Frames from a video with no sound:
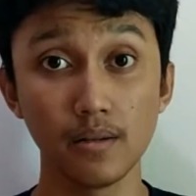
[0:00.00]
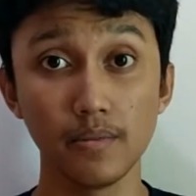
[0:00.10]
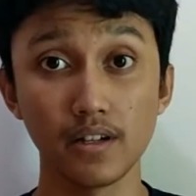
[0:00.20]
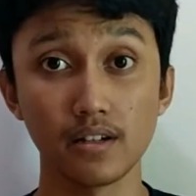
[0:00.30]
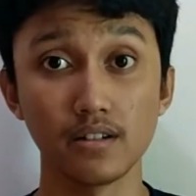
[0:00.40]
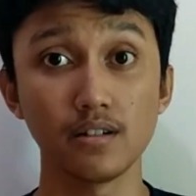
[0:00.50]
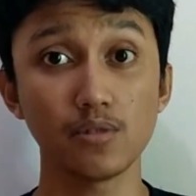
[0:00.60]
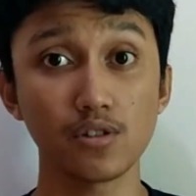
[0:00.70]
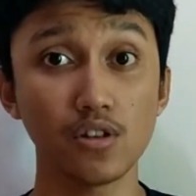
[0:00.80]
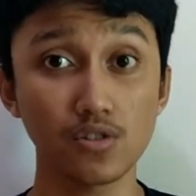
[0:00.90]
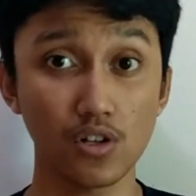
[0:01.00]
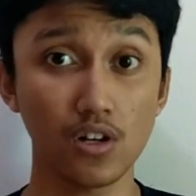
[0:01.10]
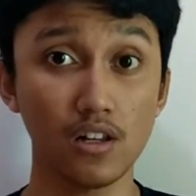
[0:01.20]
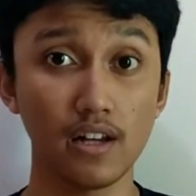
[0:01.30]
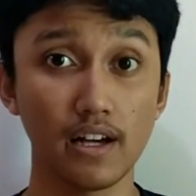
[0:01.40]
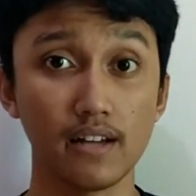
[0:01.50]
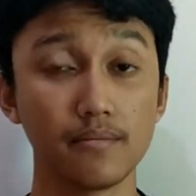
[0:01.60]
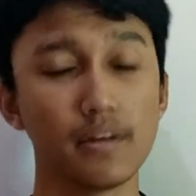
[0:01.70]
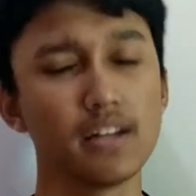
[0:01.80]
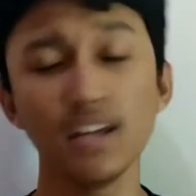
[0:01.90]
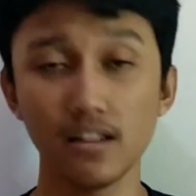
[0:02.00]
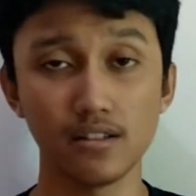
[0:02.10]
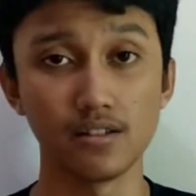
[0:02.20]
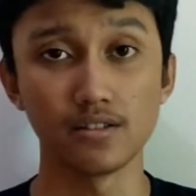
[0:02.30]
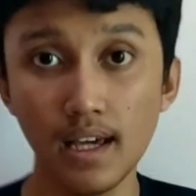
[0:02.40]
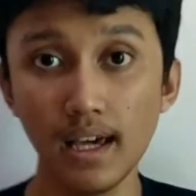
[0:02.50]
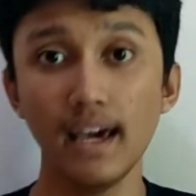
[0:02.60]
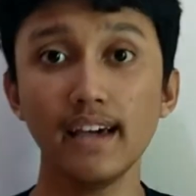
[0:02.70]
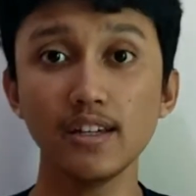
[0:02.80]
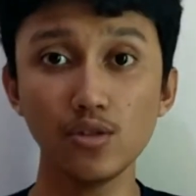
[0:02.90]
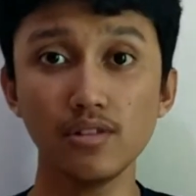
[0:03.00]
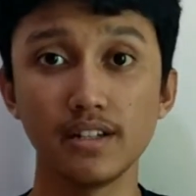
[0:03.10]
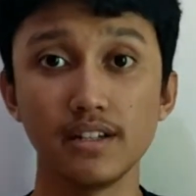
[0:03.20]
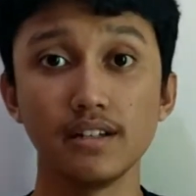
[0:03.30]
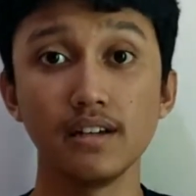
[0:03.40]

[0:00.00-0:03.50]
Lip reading: being a remote control, and many others, actually,